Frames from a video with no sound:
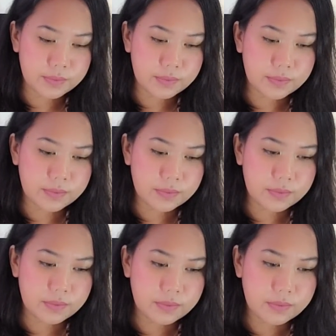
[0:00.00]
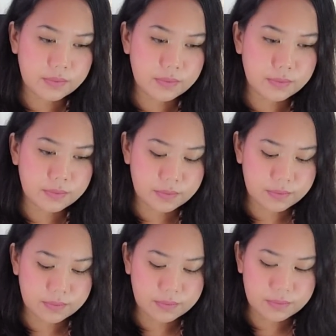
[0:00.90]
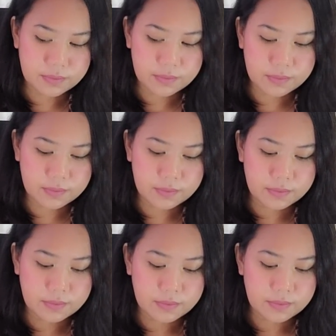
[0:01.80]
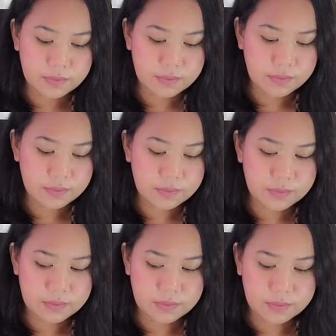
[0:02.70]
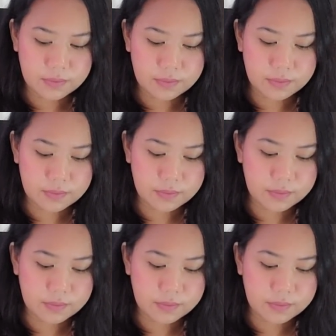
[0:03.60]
No one is speaking in this clip.